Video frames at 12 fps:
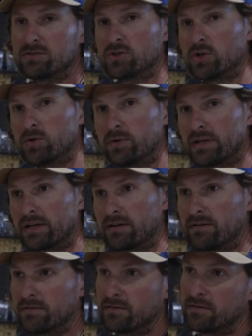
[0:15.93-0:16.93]

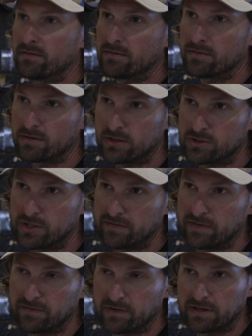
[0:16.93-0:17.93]
tuning,
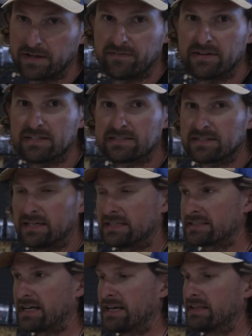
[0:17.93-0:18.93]
achieving forgiveness,
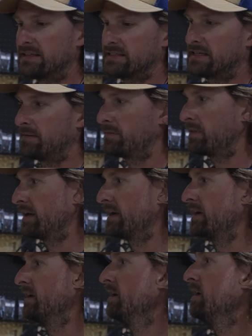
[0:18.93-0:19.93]
it's kind of the same thing.
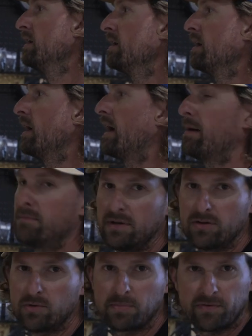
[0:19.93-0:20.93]
I'm
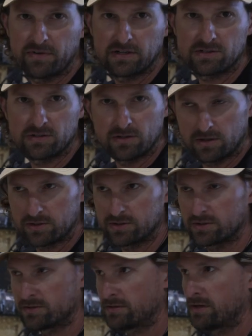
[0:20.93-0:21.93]
no professional
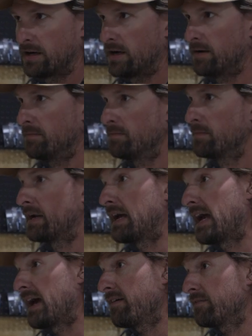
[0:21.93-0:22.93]
archer, but I
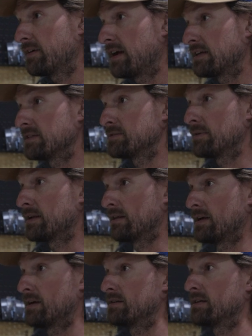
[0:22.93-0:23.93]
have got to spend a
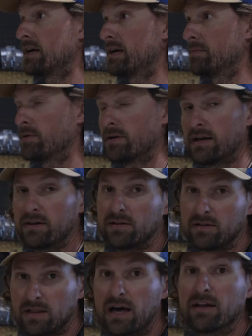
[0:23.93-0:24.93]
lot of time around
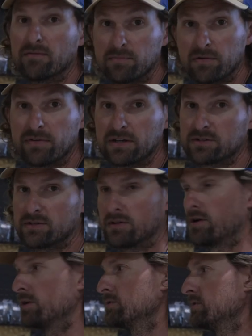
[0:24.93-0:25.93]
a lot of professional
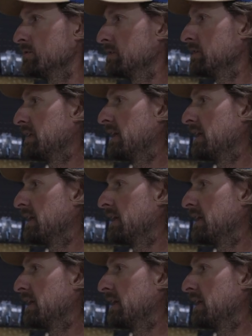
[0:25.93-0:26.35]
archers and